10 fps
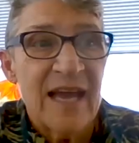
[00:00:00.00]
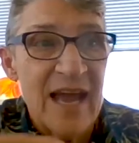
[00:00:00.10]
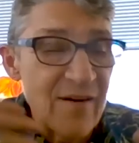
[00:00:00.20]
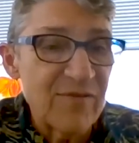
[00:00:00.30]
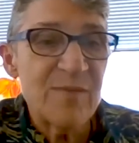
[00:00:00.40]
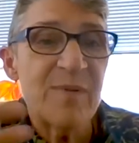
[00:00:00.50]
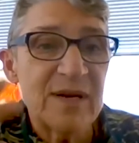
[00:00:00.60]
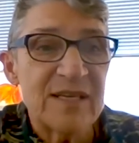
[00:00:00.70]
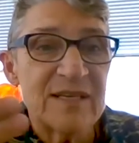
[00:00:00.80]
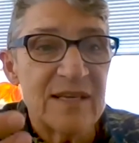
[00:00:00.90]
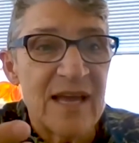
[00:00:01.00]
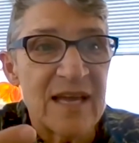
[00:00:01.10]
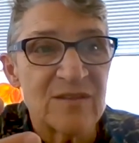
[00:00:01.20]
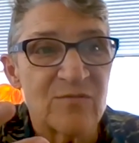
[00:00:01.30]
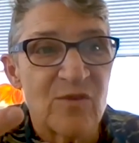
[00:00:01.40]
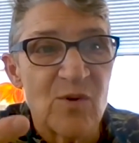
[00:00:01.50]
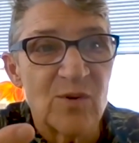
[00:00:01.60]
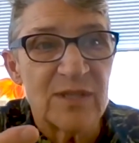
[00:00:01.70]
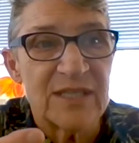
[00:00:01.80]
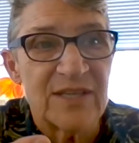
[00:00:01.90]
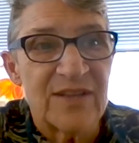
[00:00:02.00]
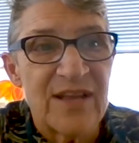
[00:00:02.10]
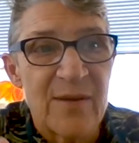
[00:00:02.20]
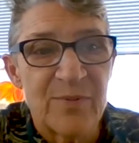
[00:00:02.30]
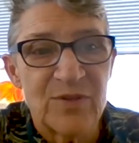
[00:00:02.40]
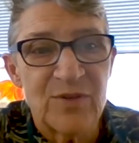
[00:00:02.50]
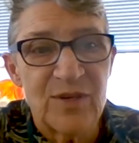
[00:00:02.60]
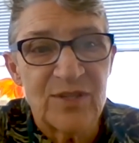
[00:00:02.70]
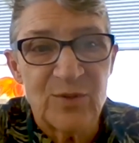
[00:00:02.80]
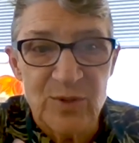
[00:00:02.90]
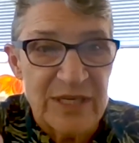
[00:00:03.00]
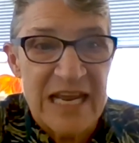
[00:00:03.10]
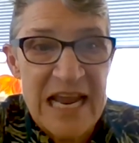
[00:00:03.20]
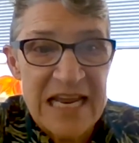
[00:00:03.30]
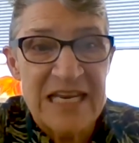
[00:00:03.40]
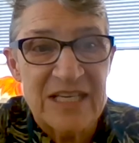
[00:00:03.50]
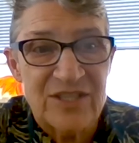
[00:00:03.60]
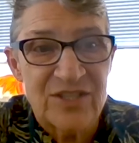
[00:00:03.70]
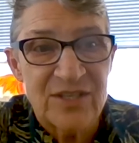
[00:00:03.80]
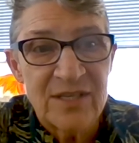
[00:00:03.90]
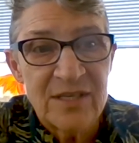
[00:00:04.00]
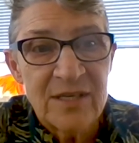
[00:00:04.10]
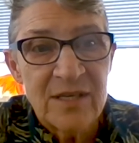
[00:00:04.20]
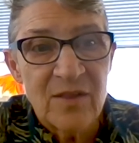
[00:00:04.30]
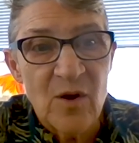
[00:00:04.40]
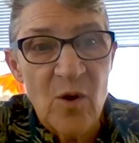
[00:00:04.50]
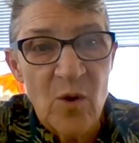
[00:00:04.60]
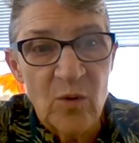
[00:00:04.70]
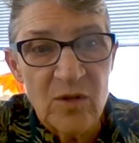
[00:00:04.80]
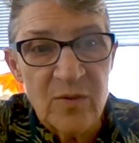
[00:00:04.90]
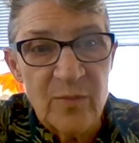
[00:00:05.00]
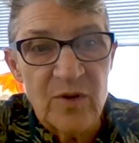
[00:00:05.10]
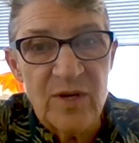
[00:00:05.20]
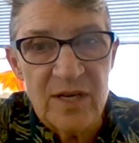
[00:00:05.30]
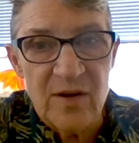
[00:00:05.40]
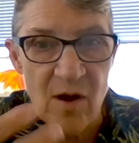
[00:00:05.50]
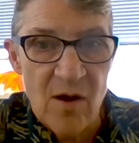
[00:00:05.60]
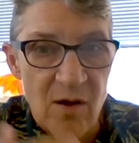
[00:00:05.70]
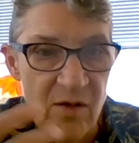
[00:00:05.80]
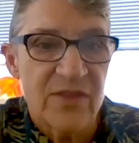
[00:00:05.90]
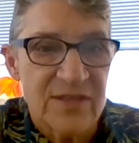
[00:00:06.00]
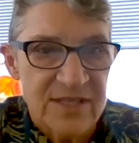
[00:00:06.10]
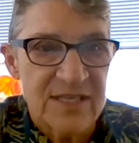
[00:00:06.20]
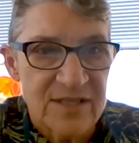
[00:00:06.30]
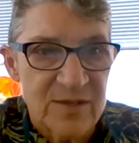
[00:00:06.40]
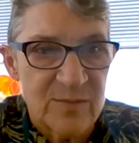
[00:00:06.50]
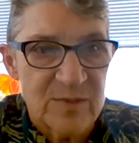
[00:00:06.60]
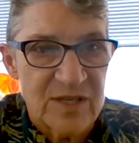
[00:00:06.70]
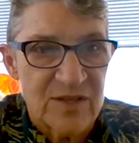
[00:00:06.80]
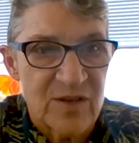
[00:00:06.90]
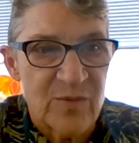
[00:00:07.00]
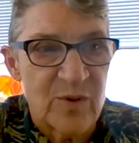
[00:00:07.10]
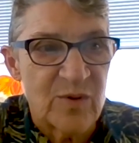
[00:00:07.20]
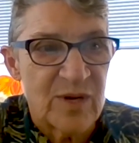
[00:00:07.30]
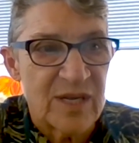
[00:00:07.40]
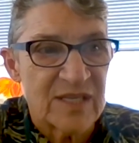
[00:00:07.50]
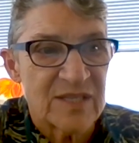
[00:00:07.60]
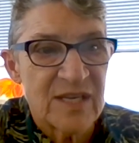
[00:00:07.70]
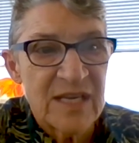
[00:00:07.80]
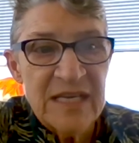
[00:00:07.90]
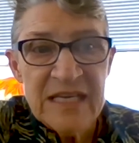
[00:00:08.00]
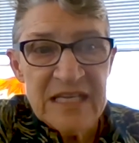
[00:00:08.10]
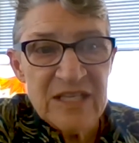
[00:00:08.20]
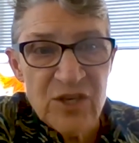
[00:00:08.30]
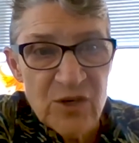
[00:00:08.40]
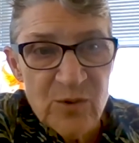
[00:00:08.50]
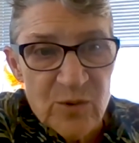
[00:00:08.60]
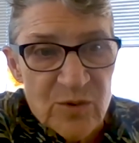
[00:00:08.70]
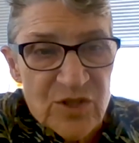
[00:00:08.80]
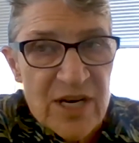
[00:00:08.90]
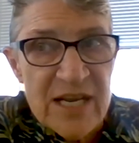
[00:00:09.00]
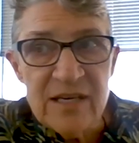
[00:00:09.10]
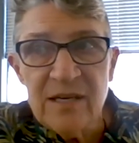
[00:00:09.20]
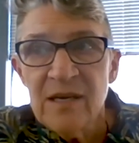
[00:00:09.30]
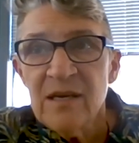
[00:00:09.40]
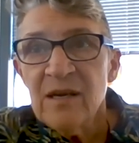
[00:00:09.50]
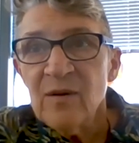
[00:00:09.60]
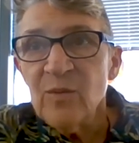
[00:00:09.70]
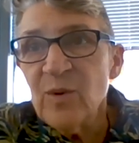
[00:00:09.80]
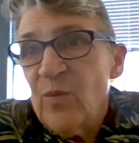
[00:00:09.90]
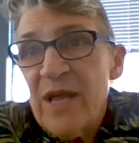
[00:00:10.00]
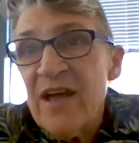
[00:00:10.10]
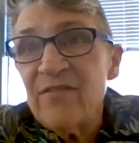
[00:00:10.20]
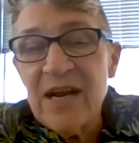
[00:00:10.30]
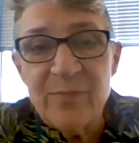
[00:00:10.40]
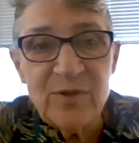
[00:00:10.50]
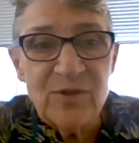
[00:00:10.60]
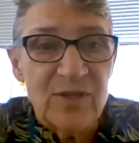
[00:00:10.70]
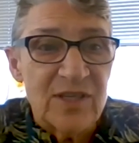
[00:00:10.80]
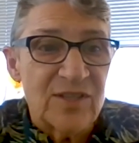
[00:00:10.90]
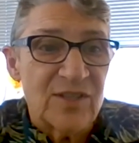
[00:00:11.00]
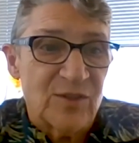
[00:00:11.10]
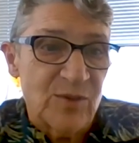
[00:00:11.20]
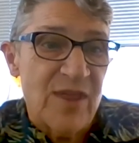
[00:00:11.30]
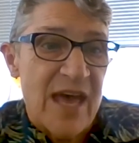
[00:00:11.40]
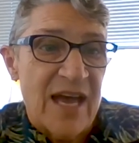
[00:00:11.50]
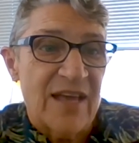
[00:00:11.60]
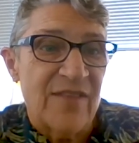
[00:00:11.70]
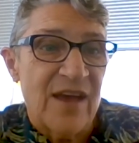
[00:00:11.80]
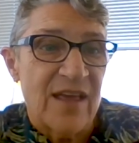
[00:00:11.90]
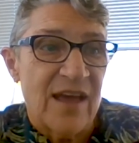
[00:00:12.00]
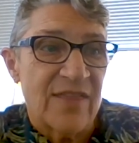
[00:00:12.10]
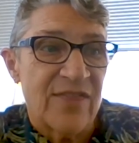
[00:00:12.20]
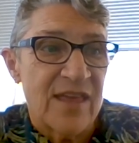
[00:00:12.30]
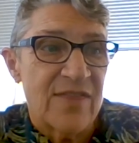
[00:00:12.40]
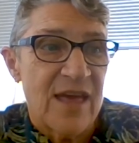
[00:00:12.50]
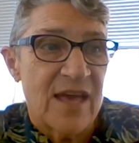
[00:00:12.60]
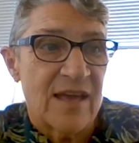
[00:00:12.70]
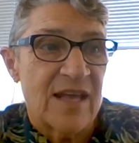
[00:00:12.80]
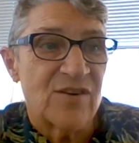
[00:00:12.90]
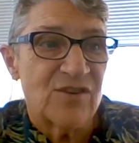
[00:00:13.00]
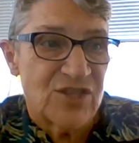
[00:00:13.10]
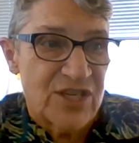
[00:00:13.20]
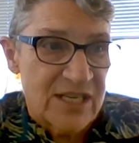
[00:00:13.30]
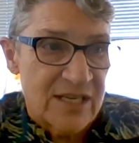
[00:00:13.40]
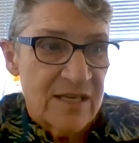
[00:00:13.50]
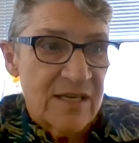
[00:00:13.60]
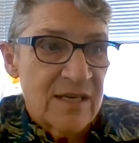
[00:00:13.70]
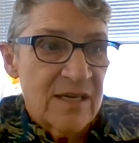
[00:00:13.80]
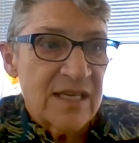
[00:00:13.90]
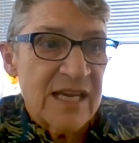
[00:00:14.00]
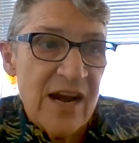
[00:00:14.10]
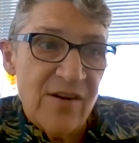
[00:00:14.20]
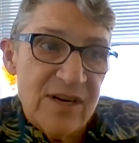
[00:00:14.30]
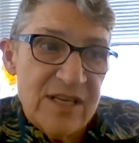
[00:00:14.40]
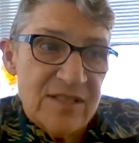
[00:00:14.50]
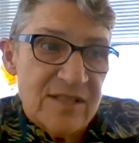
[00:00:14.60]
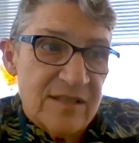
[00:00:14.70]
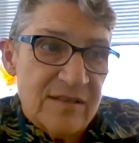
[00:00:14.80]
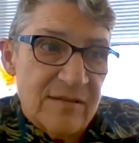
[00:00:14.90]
everybody has a role, and the opportunity to engage the whole community and all the systems in the community is huge. And we have an opportunity to do that. And I think that energy carries